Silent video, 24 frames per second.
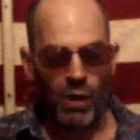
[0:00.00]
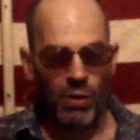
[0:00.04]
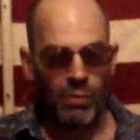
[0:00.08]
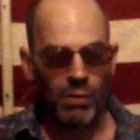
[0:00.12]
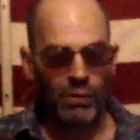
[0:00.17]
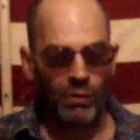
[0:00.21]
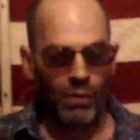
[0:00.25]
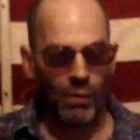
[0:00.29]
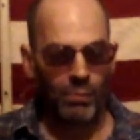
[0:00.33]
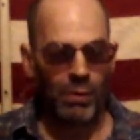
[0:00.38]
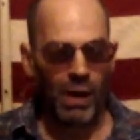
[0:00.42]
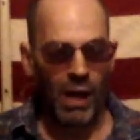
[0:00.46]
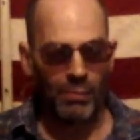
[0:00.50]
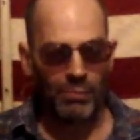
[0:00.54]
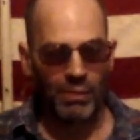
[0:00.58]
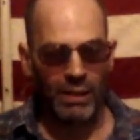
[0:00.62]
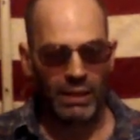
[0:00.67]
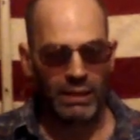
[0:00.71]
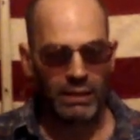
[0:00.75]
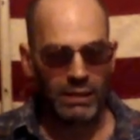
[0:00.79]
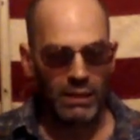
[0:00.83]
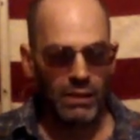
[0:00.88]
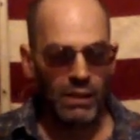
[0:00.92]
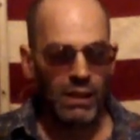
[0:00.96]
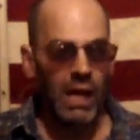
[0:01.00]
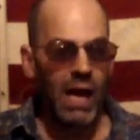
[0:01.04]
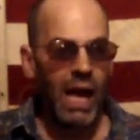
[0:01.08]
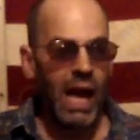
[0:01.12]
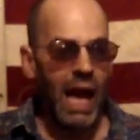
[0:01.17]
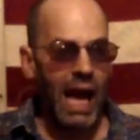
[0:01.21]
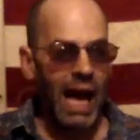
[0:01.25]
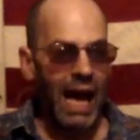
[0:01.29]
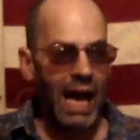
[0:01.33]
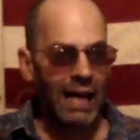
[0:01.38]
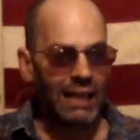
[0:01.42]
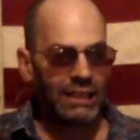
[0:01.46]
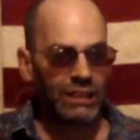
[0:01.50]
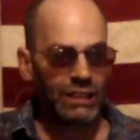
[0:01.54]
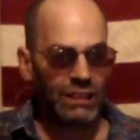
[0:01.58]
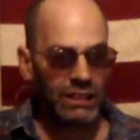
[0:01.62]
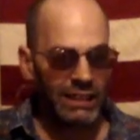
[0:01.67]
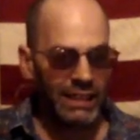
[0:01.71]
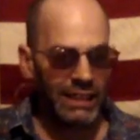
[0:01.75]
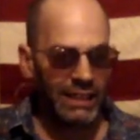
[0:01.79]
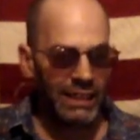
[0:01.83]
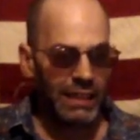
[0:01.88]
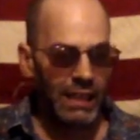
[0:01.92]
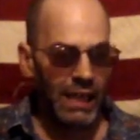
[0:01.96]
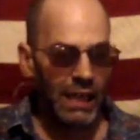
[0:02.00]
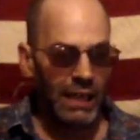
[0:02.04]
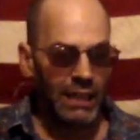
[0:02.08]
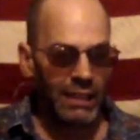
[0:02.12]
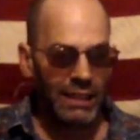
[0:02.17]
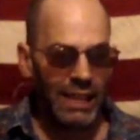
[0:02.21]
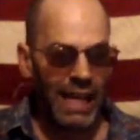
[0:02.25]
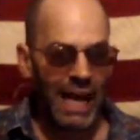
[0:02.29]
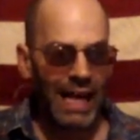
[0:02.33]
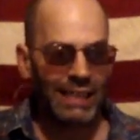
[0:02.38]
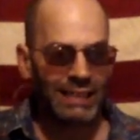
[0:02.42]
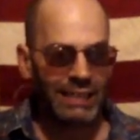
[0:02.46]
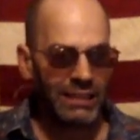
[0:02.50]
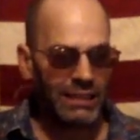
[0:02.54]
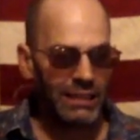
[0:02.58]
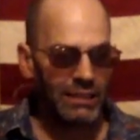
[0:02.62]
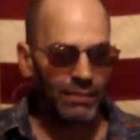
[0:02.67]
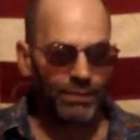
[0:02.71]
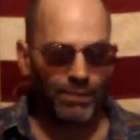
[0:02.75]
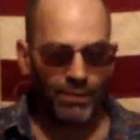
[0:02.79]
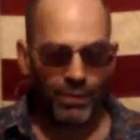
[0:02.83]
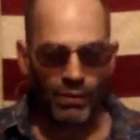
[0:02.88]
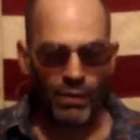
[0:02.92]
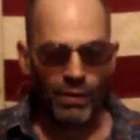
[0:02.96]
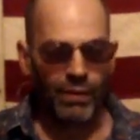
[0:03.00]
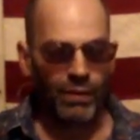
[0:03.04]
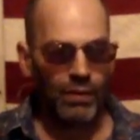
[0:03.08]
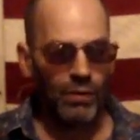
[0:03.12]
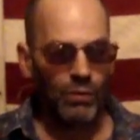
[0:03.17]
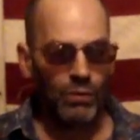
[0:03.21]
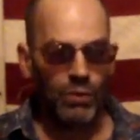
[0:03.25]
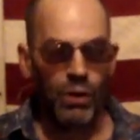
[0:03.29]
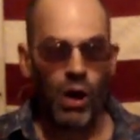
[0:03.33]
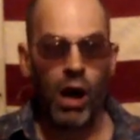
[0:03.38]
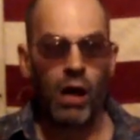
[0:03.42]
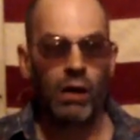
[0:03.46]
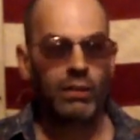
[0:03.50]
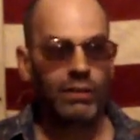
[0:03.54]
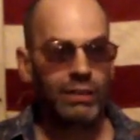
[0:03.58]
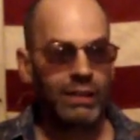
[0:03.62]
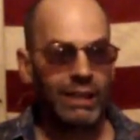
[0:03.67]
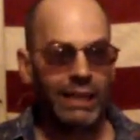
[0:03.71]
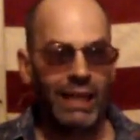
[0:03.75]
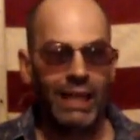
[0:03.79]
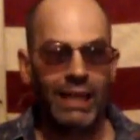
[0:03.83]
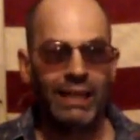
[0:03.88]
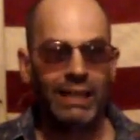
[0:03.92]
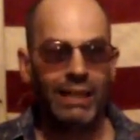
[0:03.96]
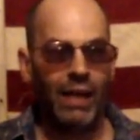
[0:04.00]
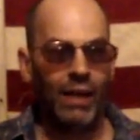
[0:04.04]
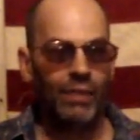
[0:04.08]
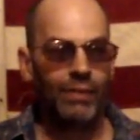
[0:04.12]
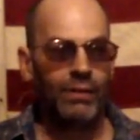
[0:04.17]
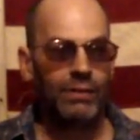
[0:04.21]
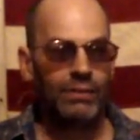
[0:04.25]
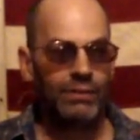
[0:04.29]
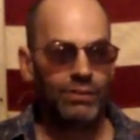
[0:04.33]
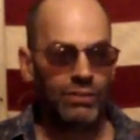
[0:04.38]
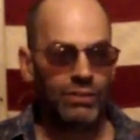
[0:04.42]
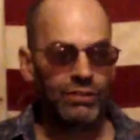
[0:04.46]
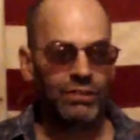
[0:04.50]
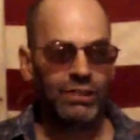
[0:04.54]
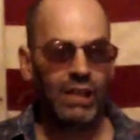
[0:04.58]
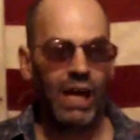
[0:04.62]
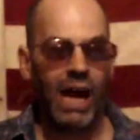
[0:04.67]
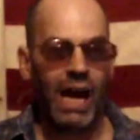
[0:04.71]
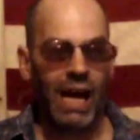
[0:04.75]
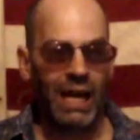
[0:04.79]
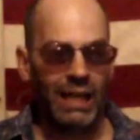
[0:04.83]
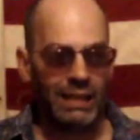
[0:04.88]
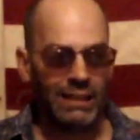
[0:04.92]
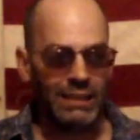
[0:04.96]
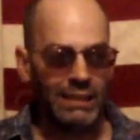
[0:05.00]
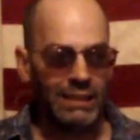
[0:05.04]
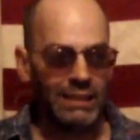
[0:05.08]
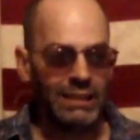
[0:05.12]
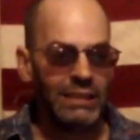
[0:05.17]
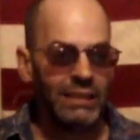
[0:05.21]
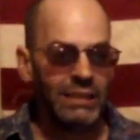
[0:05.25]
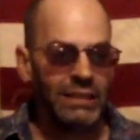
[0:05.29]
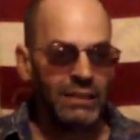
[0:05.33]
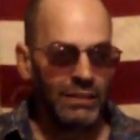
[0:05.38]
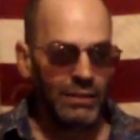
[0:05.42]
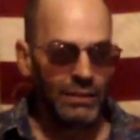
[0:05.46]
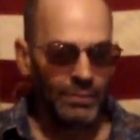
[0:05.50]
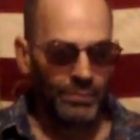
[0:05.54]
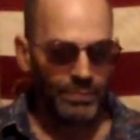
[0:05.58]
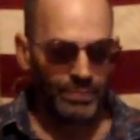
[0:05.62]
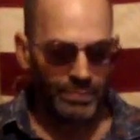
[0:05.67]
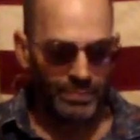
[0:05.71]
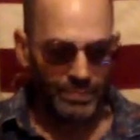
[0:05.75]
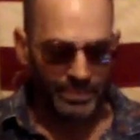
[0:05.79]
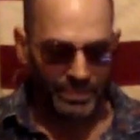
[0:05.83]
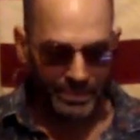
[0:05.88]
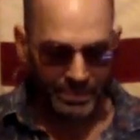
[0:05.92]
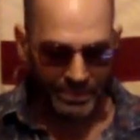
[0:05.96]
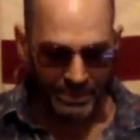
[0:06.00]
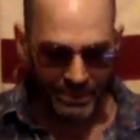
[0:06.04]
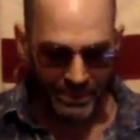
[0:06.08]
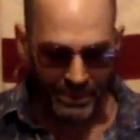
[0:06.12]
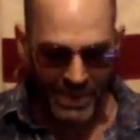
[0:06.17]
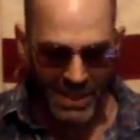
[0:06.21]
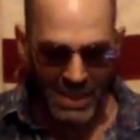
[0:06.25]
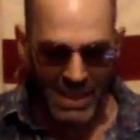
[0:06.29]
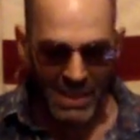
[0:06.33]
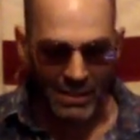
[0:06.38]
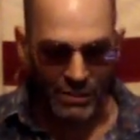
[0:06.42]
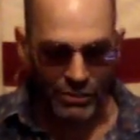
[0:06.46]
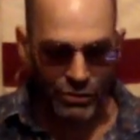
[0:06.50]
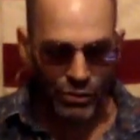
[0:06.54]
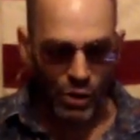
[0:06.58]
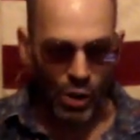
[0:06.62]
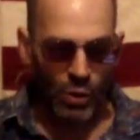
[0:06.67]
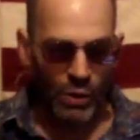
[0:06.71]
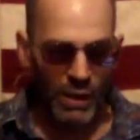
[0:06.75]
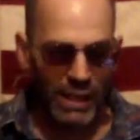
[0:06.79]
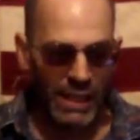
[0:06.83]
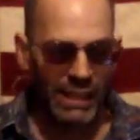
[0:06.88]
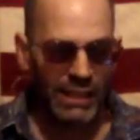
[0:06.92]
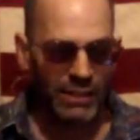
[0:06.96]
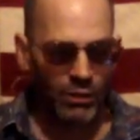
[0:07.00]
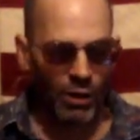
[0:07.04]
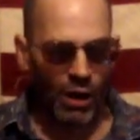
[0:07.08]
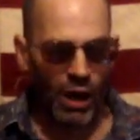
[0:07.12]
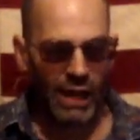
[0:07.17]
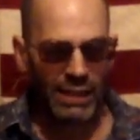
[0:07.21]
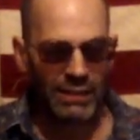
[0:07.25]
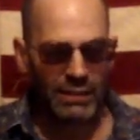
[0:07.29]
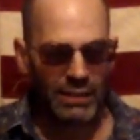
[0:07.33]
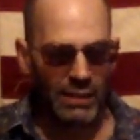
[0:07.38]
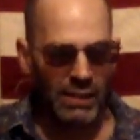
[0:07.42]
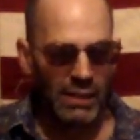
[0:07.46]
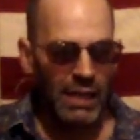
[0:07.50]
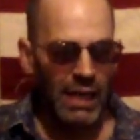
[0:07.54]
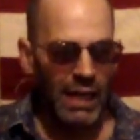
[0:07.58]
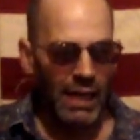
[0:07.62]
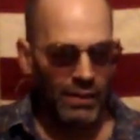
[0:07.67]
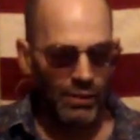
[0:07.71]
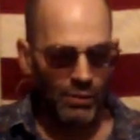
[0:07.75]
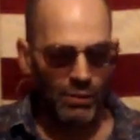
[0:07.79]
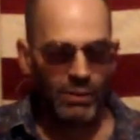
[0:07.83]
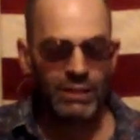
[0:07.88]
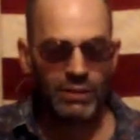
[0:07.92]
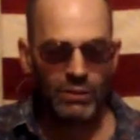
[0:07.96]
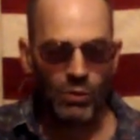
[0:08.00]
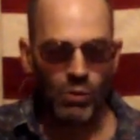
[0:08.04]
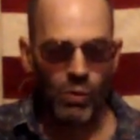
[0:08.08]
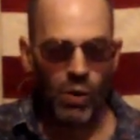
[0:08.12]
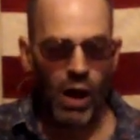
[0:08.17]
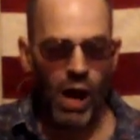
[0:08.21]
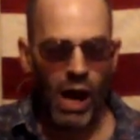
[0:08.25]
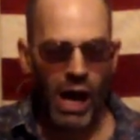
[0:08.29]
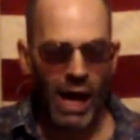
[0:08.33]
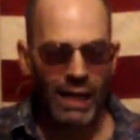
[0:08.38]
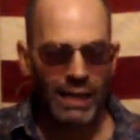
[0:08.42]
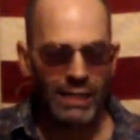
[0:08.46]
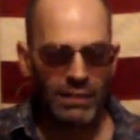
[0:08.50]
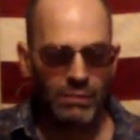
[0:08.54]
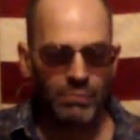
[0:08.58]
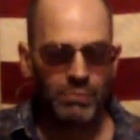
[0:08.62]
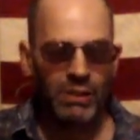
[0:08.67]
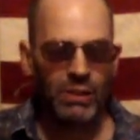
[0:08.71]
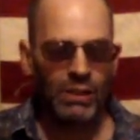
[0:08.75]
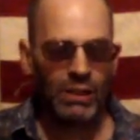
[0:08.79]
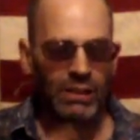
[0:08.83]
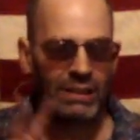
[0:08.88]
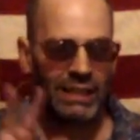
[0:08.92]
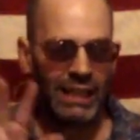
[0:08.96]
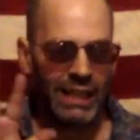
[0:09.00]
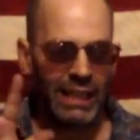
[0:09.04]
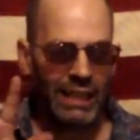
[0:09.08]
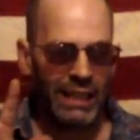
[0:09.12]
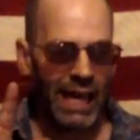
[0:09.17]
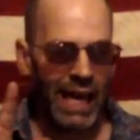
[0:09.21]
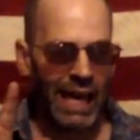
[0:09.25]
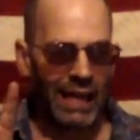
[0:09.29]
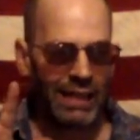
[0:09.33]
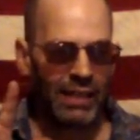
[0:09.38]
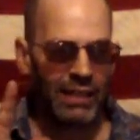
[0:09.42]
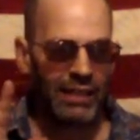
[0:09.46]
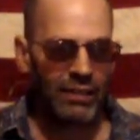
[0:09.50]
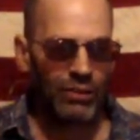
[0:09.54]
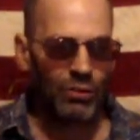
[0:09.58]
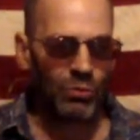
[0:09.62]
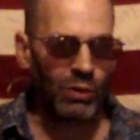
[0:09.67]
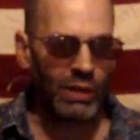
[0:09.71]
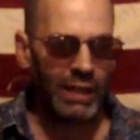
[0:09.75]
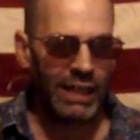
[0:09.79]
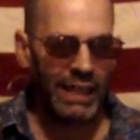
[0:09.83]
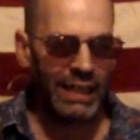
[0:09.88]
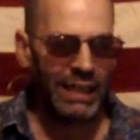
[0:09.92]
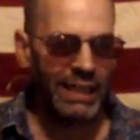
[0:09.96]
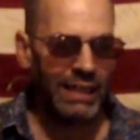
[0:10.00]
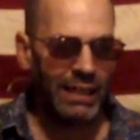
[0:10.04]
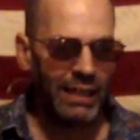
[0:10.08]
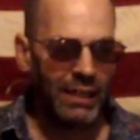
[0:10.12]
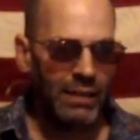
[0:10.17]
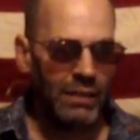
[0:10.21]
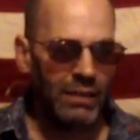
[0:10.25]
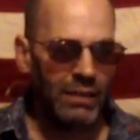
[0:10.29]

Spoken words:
Republic actually lasted for longer than any other society. So he thought, and the reason why is because they had a three